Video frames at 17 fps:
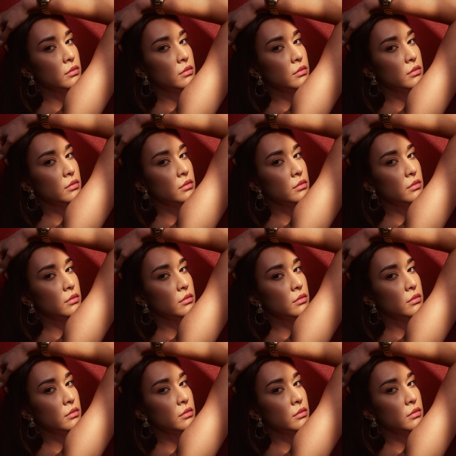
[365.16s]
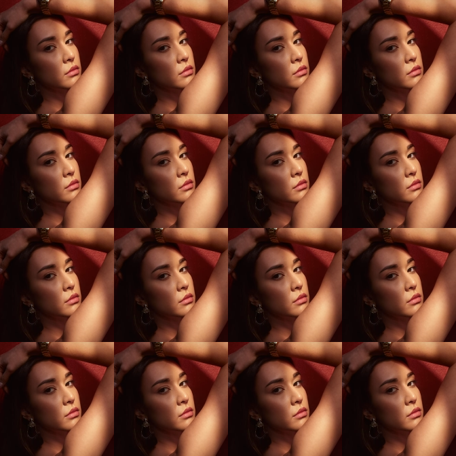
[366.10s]

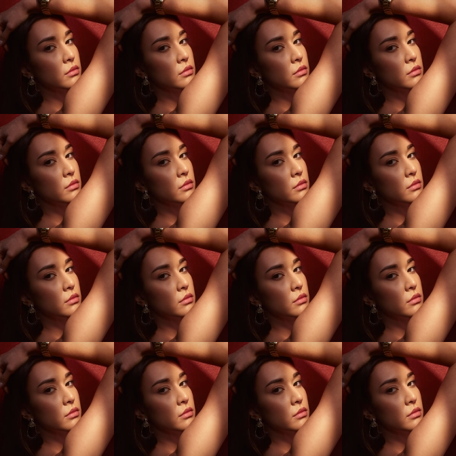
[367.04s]
Nobody speaks.